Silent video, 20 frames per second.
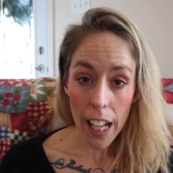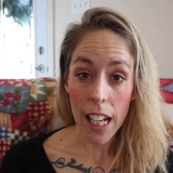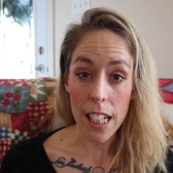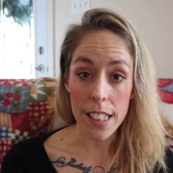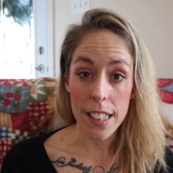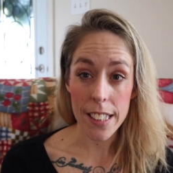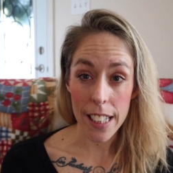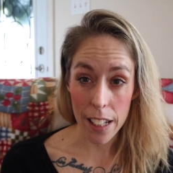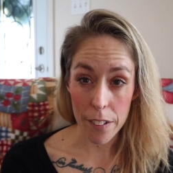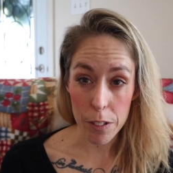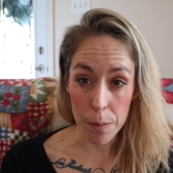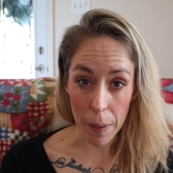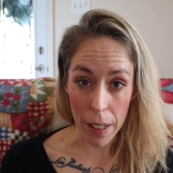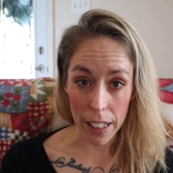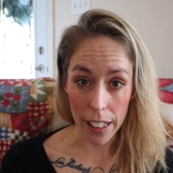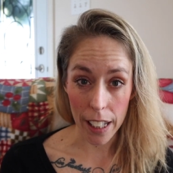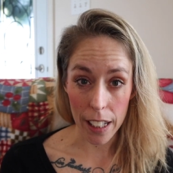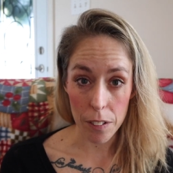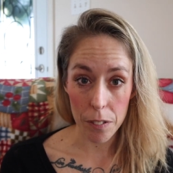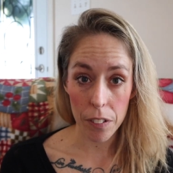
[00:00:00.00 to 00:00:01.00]
and saved my
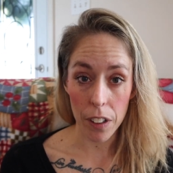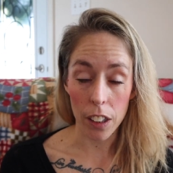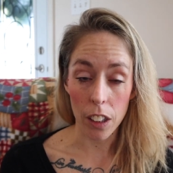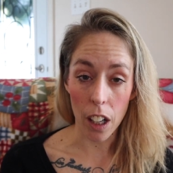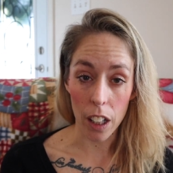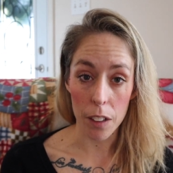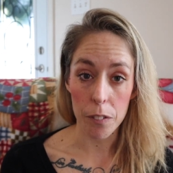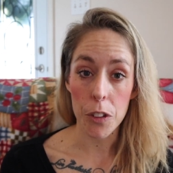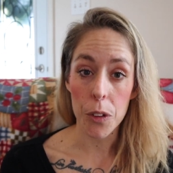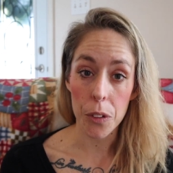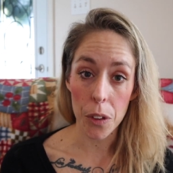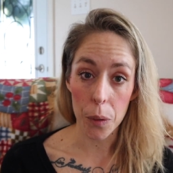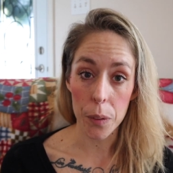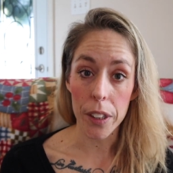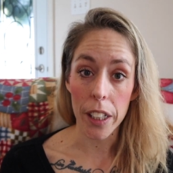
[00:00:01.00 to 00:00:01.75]
life. A lot of you know